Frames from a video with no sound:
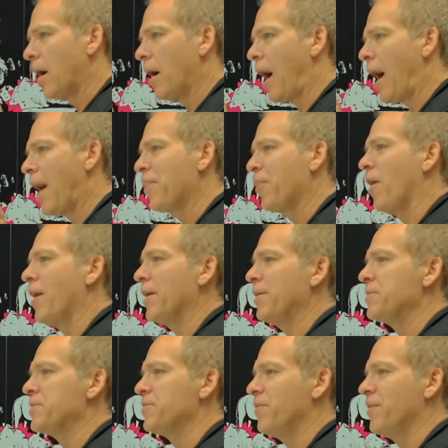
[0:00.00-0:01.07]
I thought it
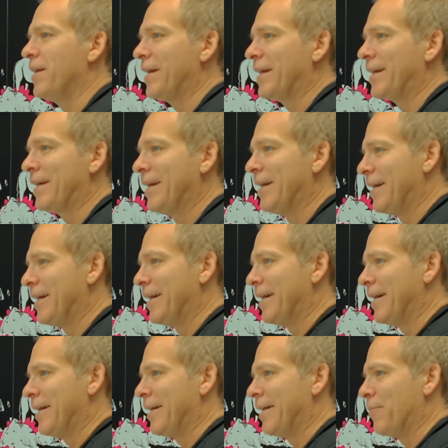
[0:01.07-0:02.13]
was fitting
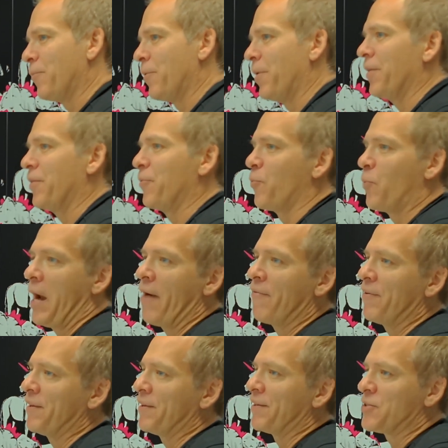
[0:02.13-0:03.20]
with
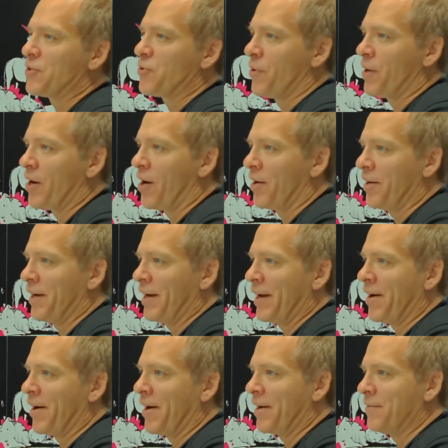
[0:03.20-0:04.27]
everything that's going on in
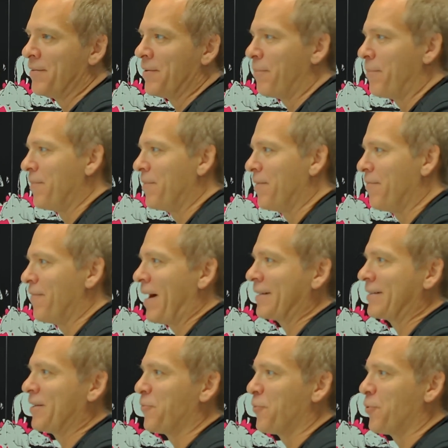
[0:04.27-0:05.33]
AI and the the
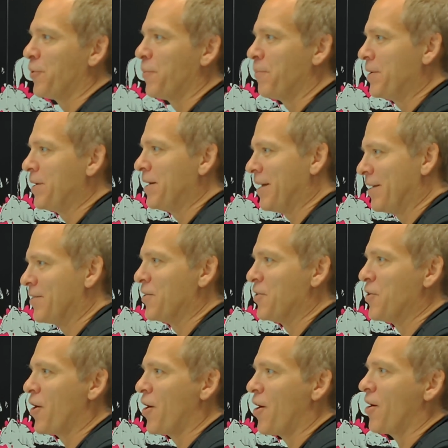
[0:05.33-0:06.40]
fact that we're a bit in the
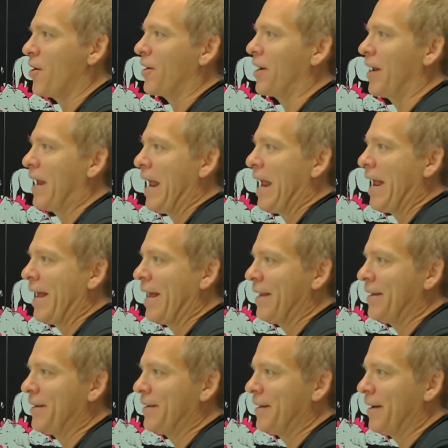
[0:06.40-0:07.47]
dark
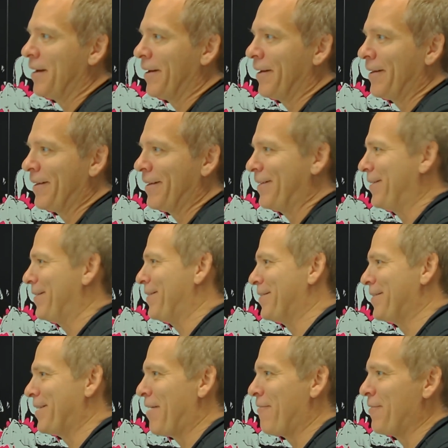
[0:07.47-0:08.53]
and
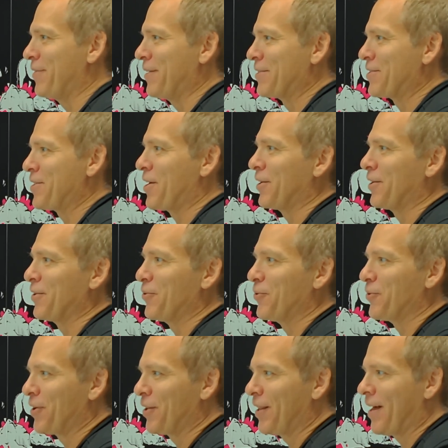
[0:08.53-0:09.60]
everything's got a
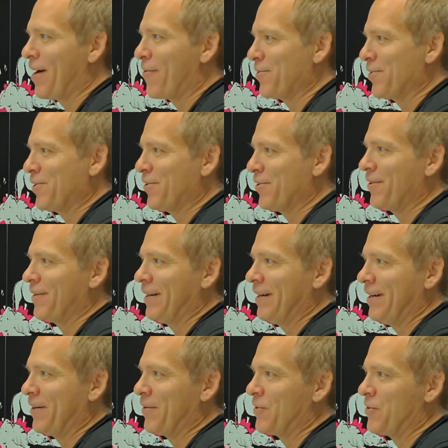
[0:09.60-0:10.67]
little cloudier
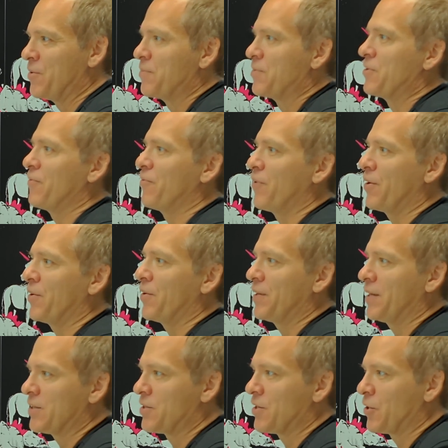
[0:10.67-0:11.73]
here in terms of where
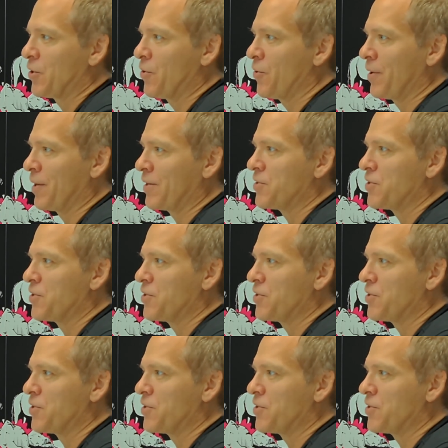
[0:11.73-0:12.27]
things are going.